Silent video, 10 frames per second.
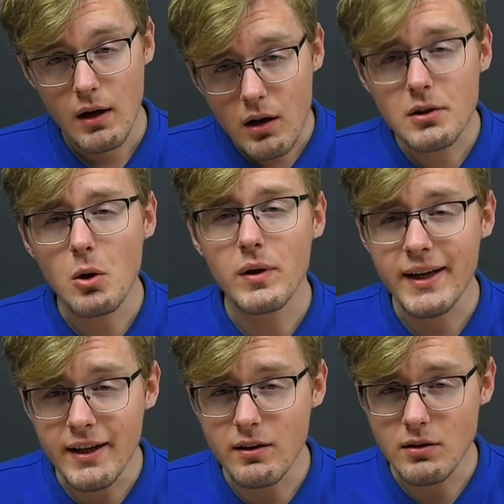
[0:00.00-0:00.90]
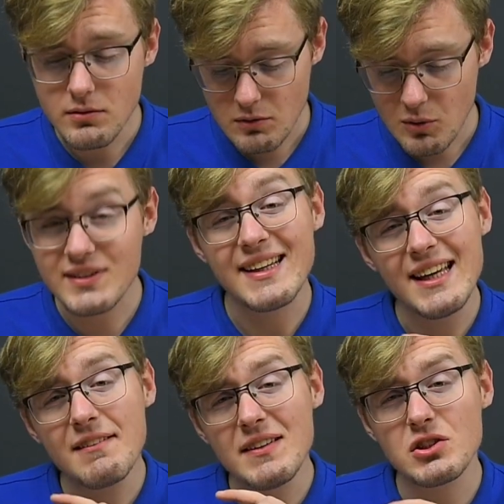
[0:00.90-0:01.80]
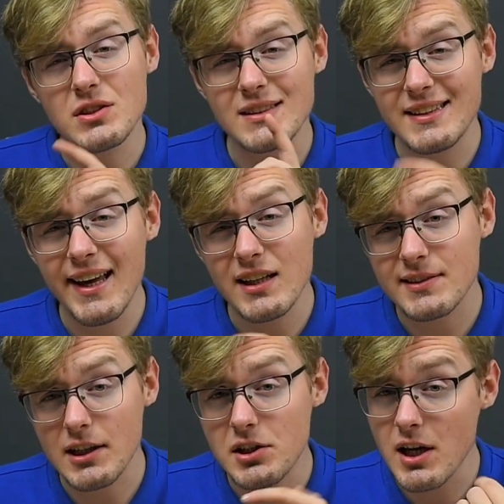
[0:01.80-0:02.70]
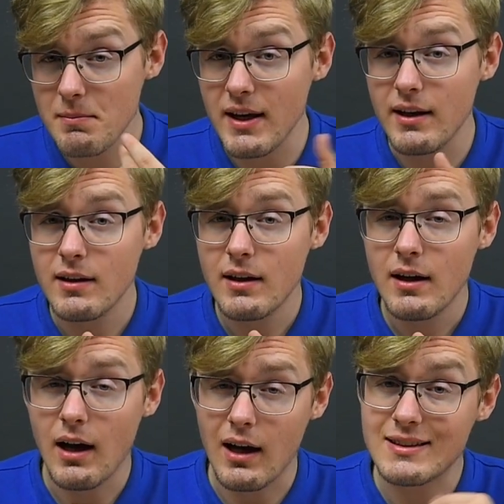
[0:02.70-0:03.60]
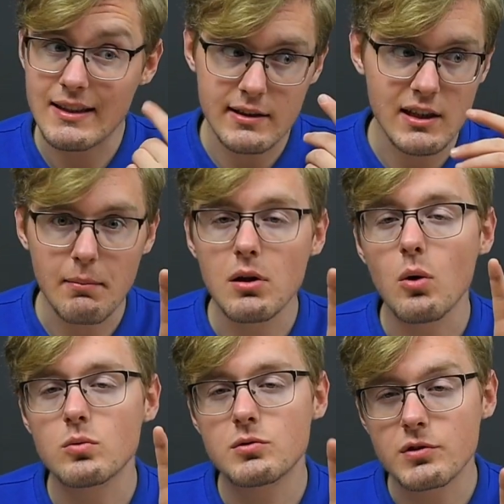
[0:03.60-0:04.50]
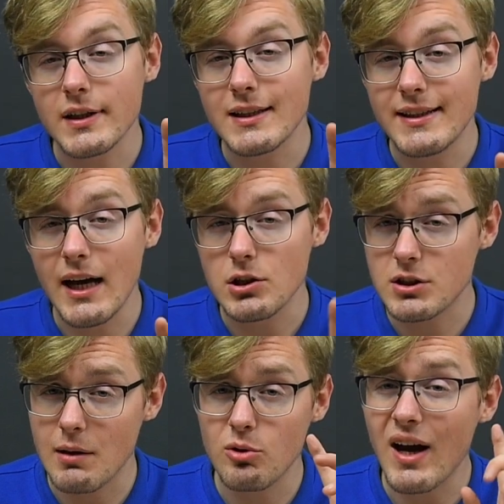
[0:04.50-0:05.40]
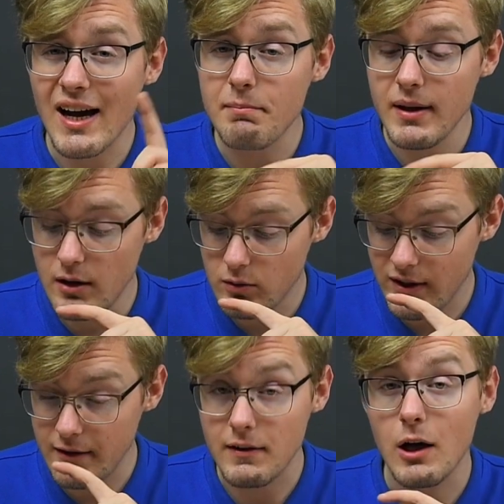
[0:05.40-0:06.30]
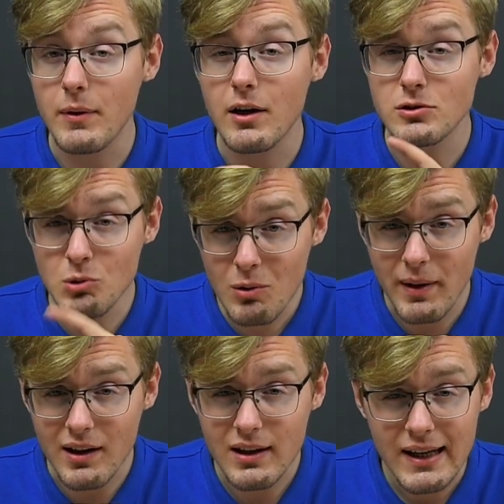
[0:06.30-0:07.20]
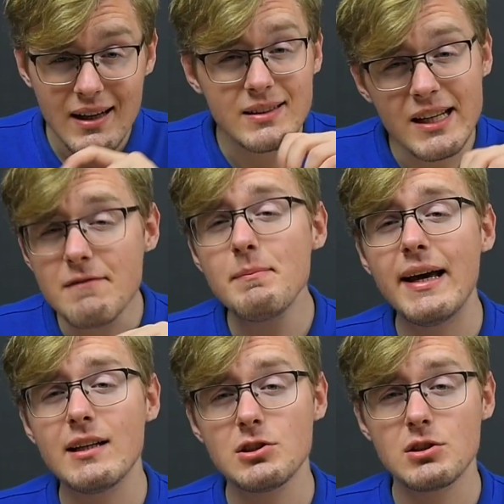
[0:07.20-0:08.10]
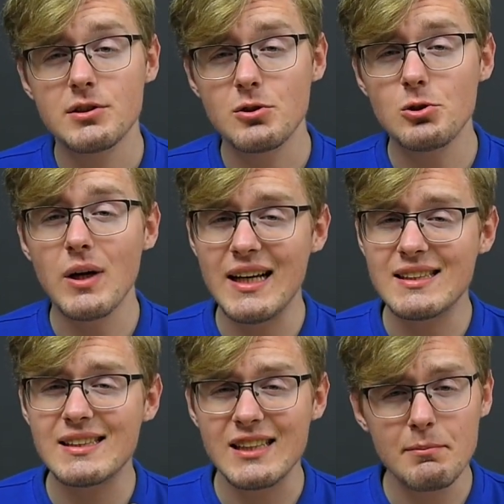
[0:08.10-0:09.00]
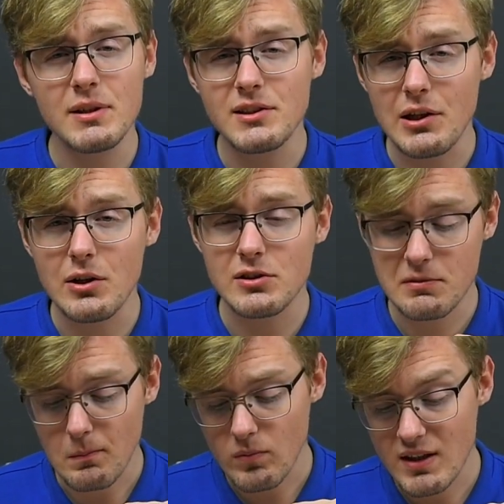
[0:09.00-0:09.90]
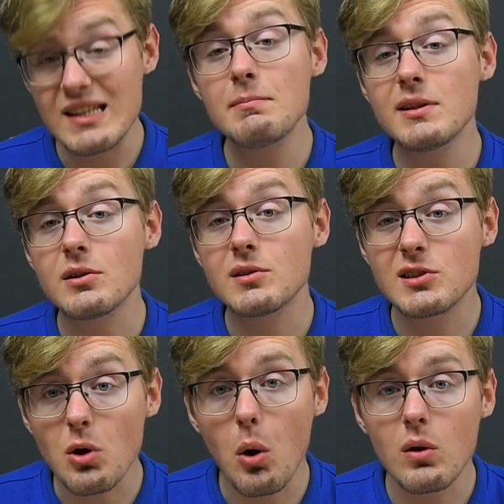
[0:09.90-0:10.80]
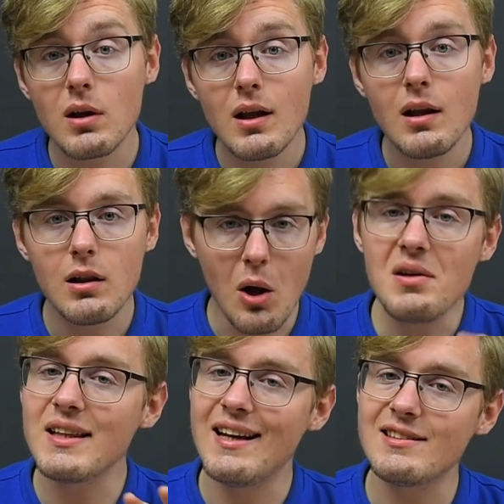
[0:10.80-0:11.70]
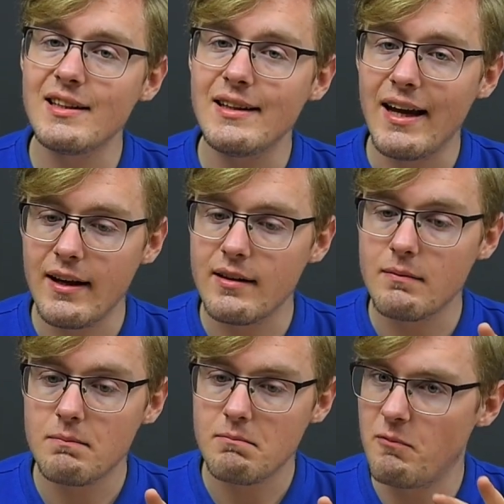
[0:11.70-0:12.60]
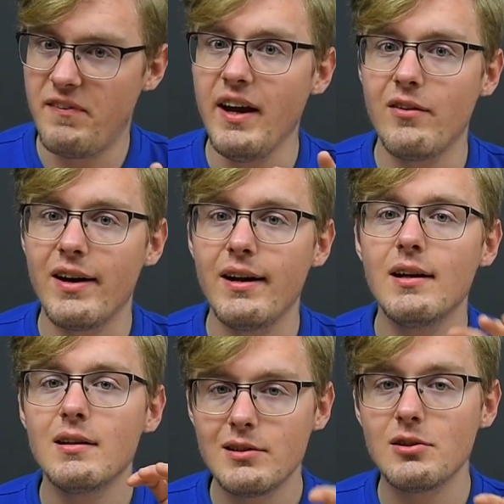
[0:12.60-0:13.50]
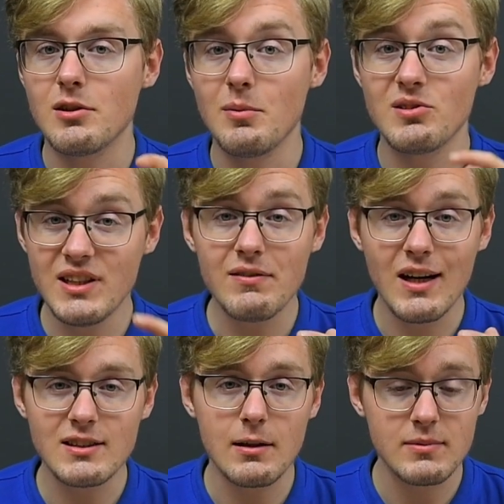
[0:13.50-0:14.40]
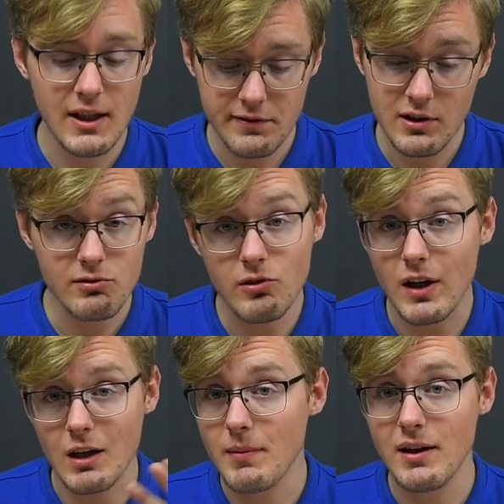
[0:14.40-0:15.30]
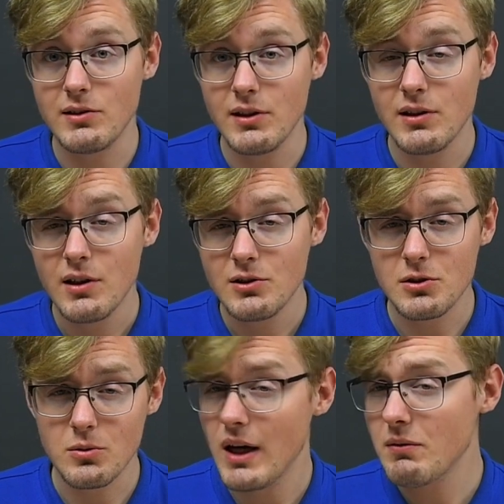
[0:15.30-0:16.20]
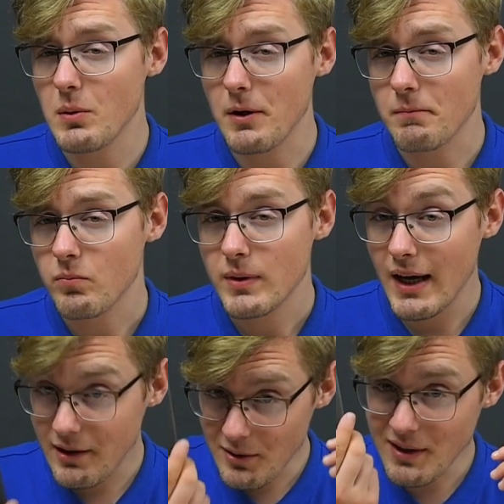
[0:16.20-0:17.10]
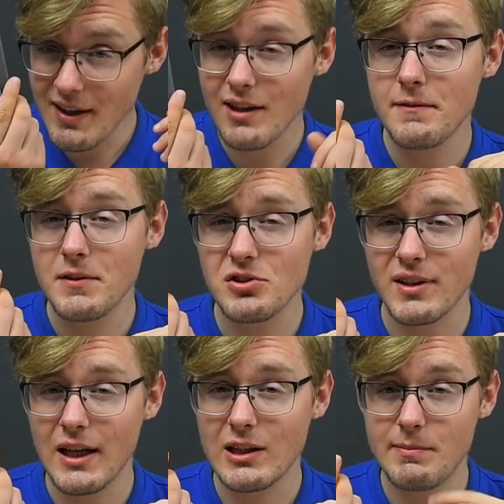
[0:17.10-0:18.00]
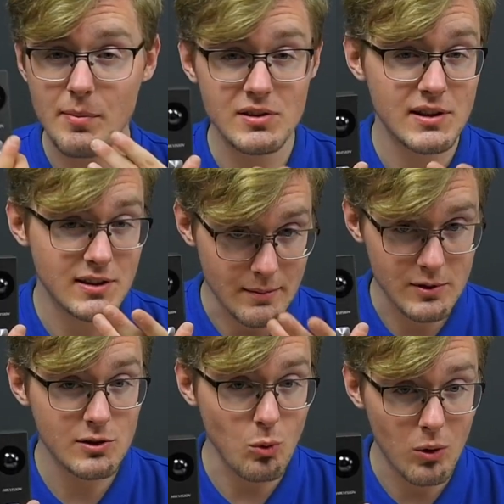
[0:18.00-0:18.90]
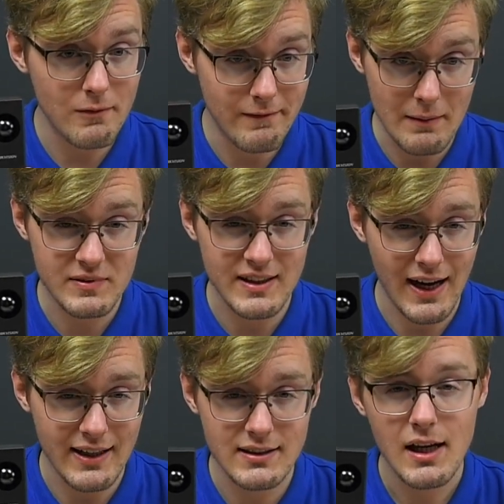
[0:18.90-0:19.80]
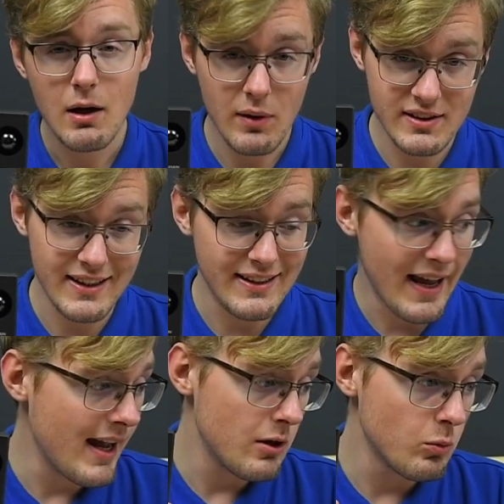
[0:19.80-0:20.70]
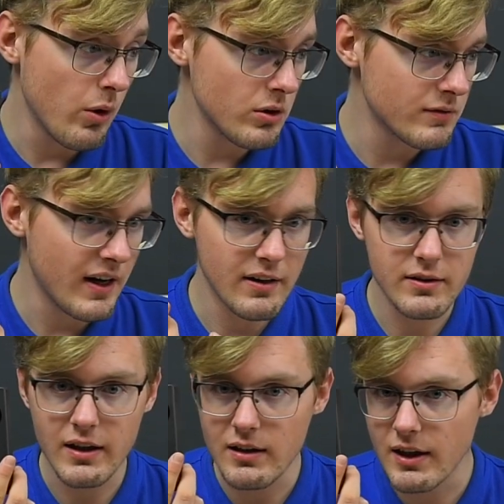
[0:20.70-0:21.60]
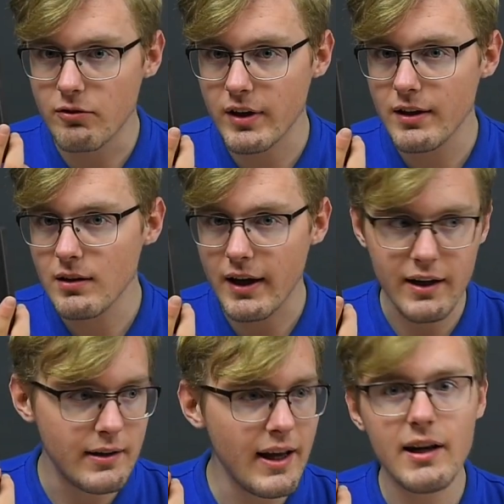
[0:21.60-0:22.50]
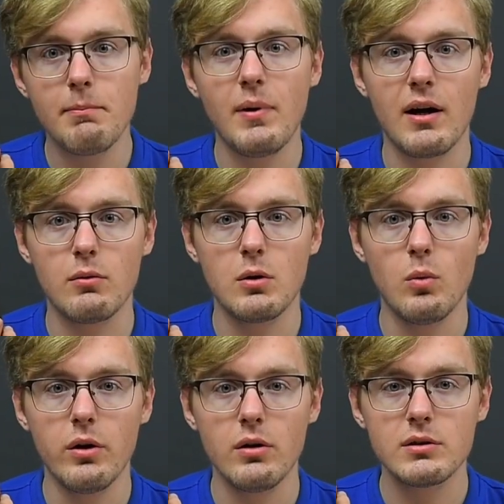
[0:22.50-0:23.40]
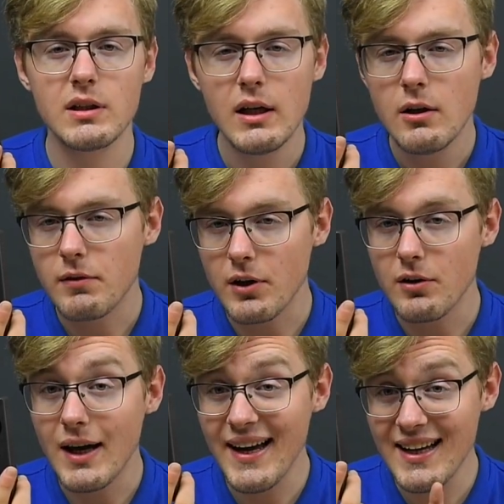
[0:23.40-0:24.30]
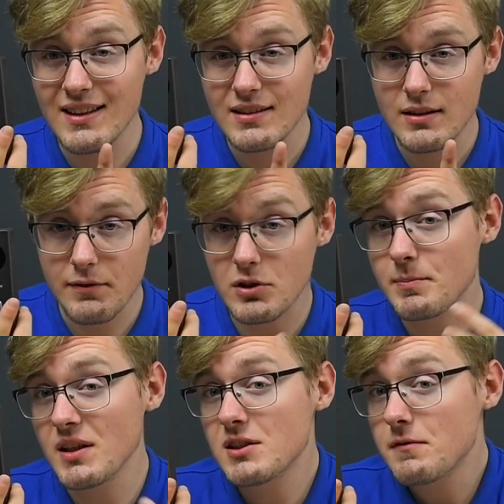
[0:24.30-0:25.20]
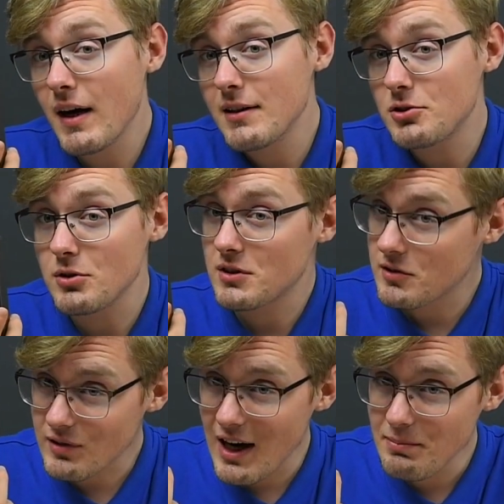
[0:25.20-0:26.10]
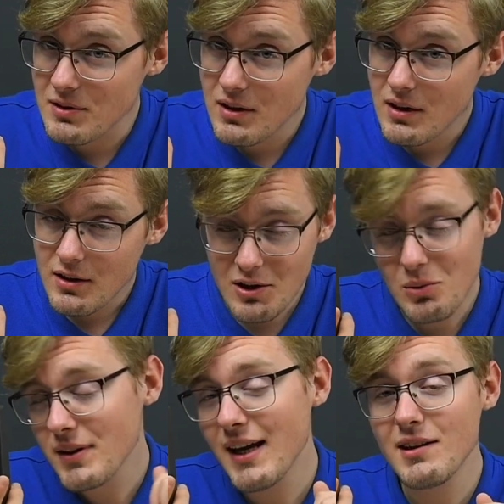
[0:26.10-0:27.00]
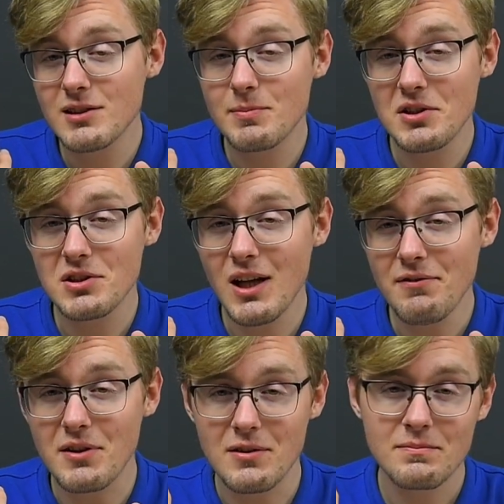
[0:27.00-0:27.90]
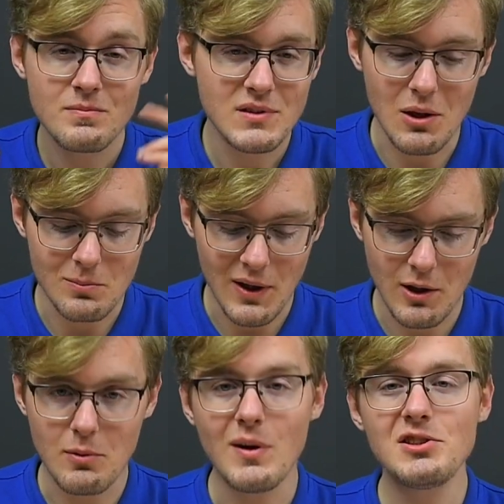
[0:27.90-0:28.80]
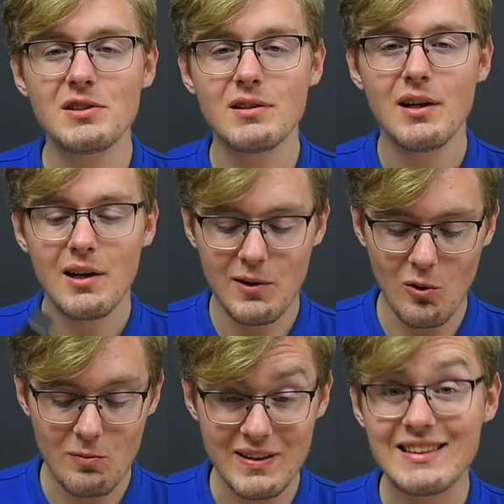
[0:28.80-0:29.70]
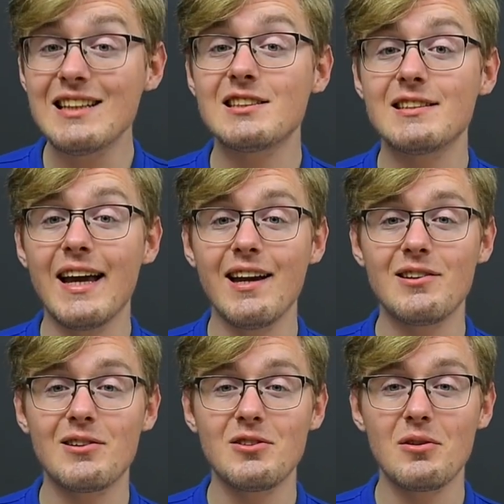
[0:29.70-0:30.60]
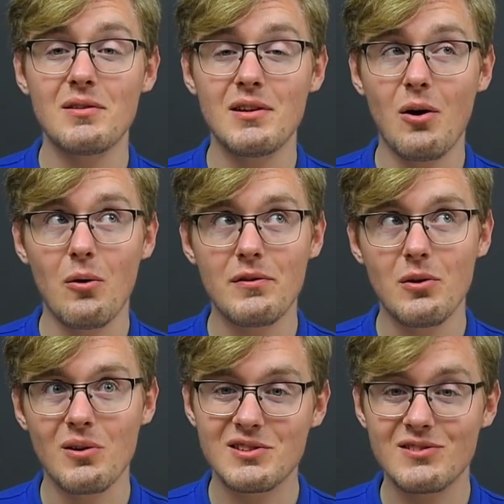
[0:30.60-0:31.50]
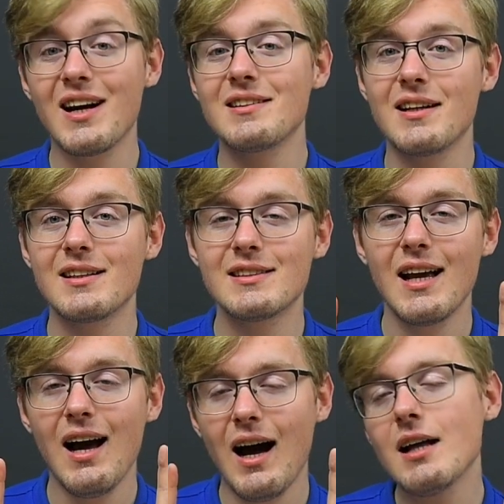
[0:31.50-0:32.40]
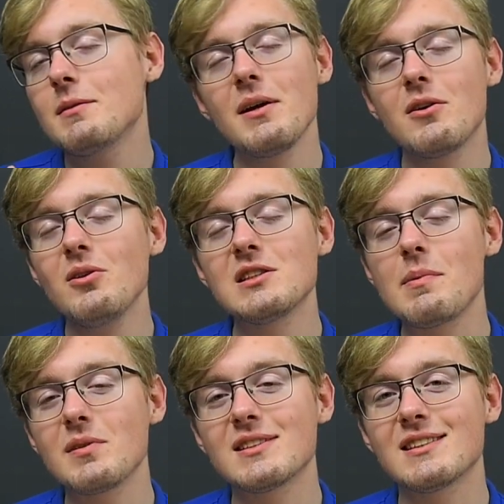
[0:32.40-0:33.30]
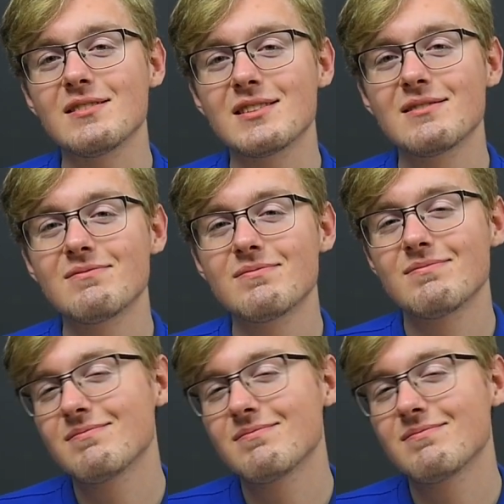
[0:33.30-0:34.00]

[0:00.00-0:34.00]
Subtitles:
Although here was the Hikvision DS-KB6003-WIP Wi-Fi video doorbell, they've managed to do a simply to install, long-lasting and very durable device that I'm definitely recommending to everyone. And you can get it officially on the Pipl System store website within a worldwide delivery, like in any part of the world for you. And if you specify that you subscribe, you'll get a special offer. So thank you for watching. Your protection and your knowing of your surroundings are the main goals in Pipl systems.